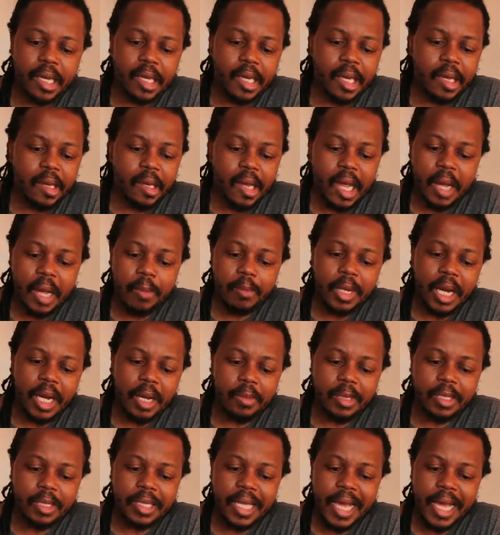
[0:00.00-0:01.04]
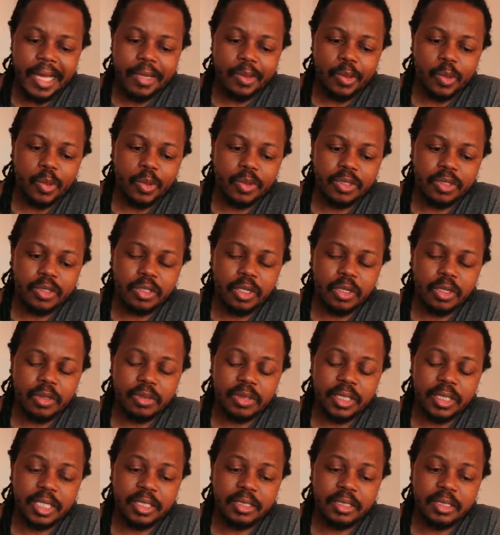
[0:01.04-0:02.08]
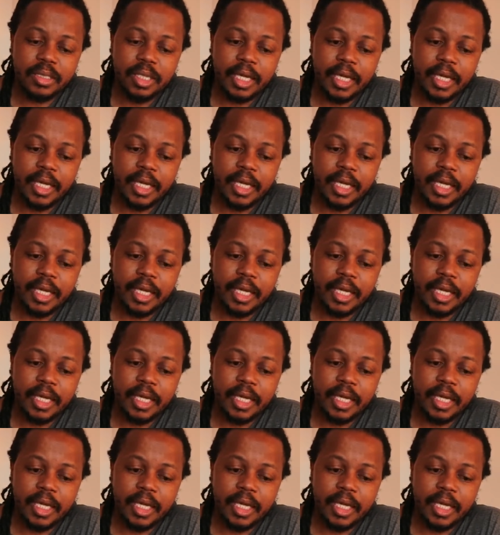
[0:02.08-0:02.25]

I'm glad also that,